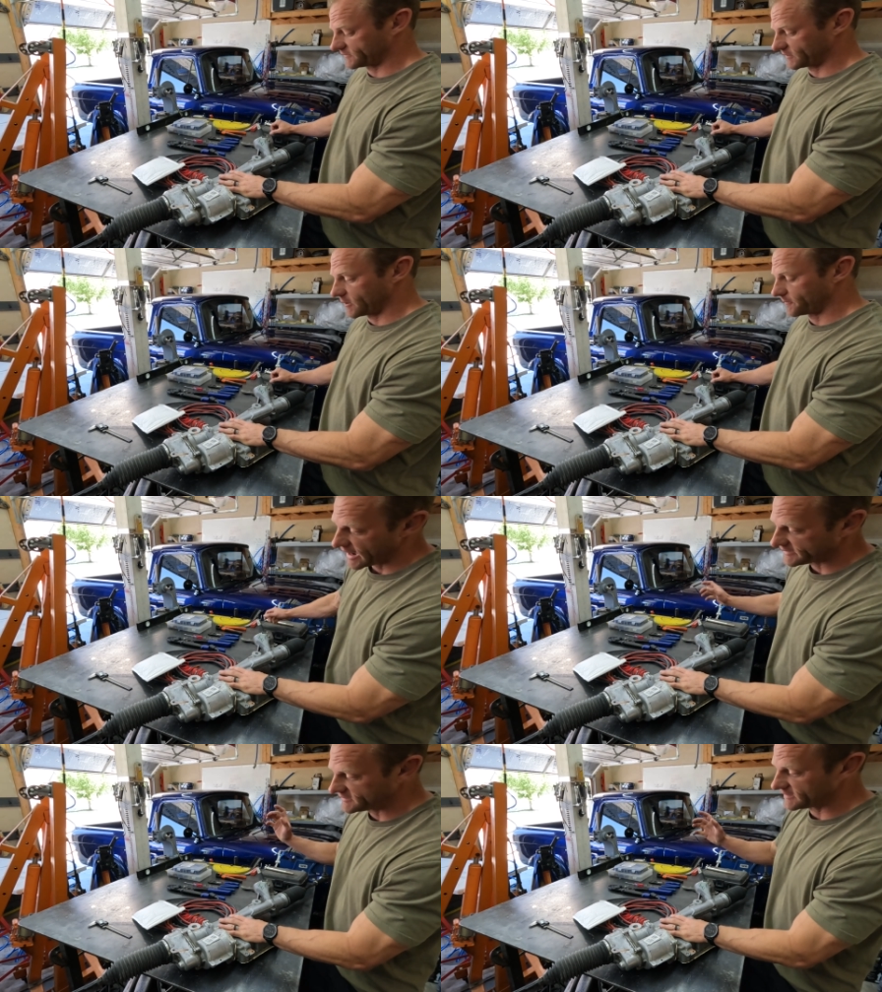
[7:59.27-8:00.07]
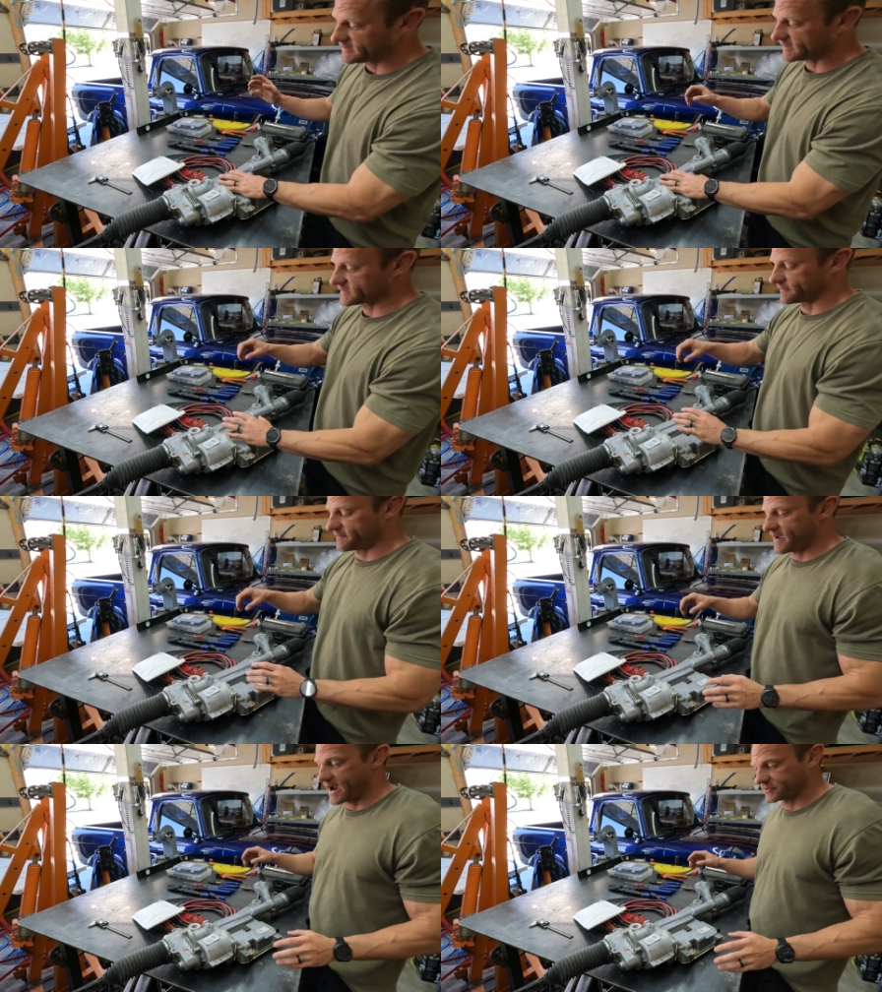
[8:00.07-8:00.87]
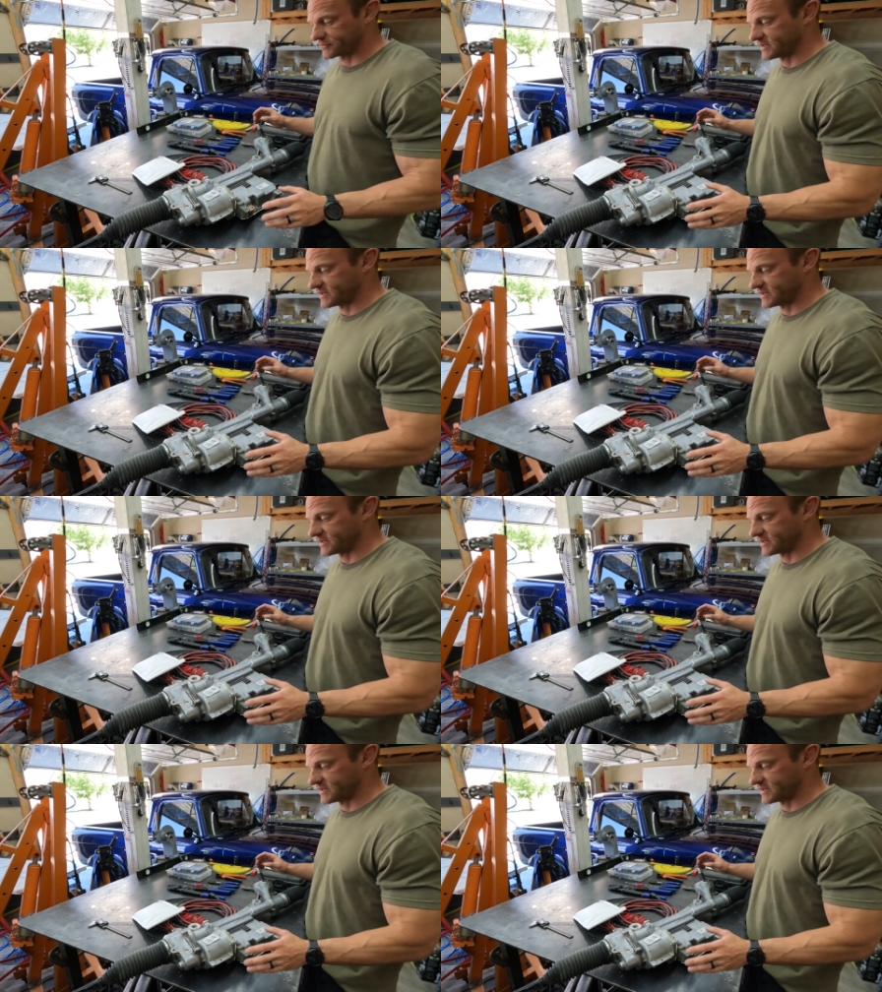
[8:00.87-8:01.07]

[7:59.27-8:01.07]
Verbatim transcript: So I did get some factory